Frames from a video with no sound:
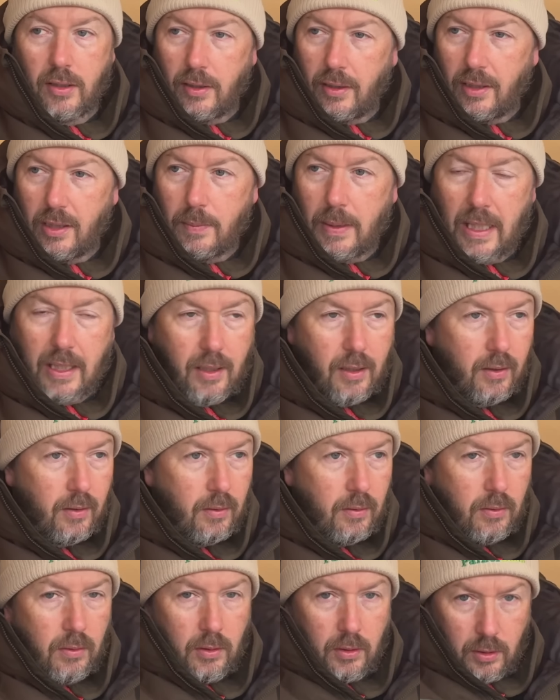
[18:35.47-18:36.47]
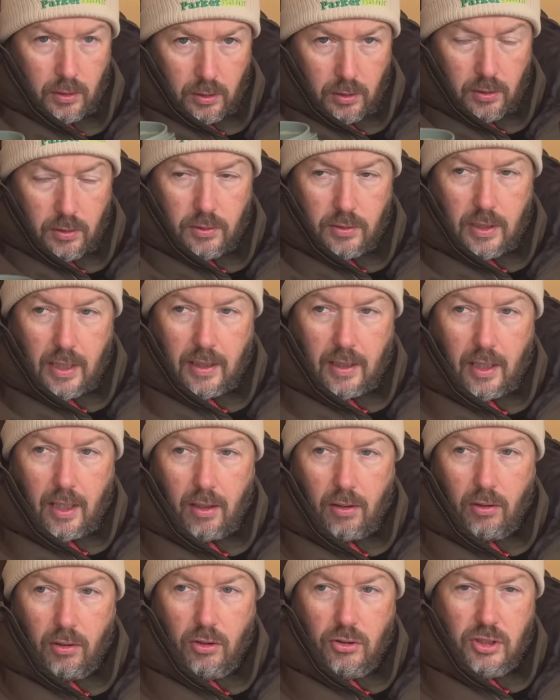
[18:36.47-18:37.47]
in the bag. Take care,
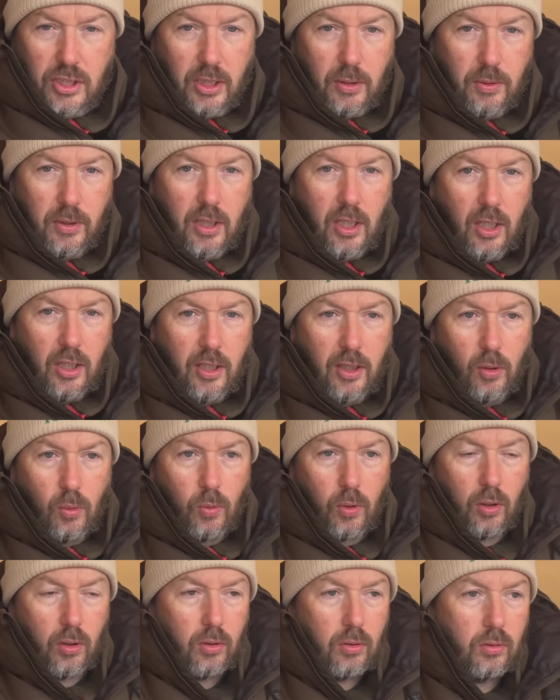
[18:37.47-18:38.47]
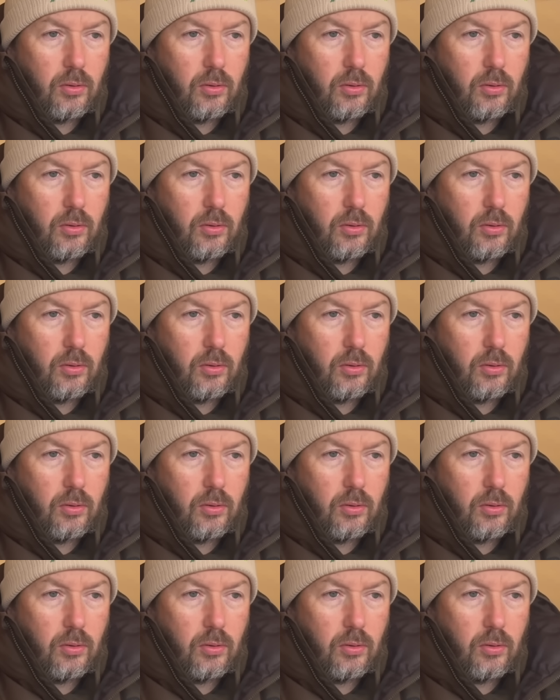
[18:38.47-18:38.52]
and I'll see you in a little while.